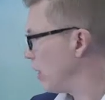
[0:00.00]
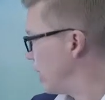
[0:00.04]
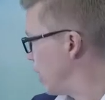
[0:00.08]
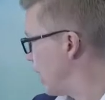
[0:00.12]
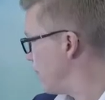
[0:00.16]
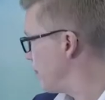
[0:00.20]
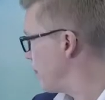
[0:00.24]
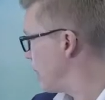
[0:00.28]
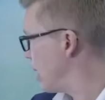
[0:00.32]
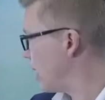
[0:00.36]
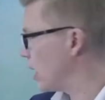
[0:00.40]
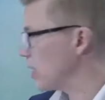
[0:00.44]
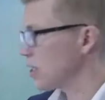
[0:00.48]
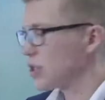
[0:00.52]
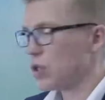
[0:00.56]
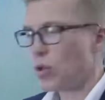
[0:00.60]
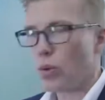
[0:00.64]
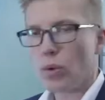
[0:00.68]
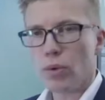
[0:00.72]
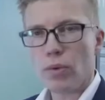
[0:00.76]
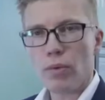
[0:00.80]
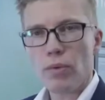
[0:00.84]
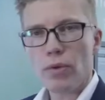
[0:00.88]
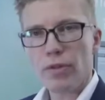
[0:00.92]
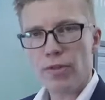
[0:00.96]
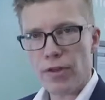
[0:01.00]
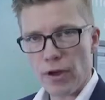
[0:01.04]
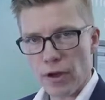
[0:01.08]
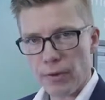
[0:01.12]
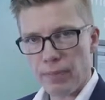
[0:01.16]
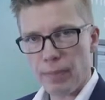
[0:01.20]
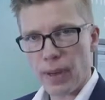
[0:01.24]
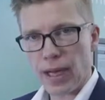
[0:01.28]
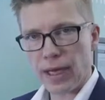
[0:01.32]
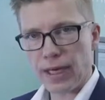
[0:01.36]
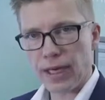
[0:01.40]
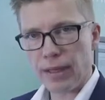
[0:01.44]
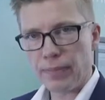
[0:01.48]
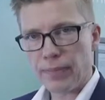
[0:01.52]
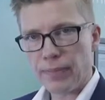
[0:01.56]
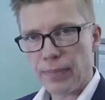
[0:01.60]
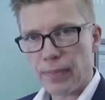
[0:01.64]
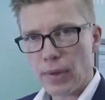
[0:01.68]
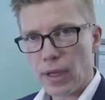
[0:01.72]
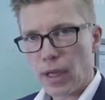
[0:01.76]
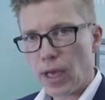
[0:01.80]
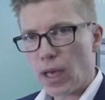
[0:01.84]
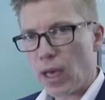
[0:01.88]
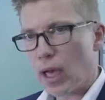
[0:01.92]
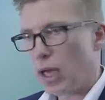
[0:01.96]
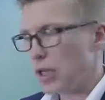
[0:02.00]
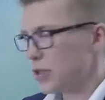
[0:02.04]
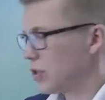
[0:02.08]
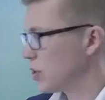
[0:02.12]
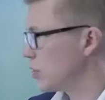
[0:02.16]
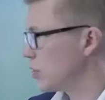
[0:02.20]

APIs to third-party uh,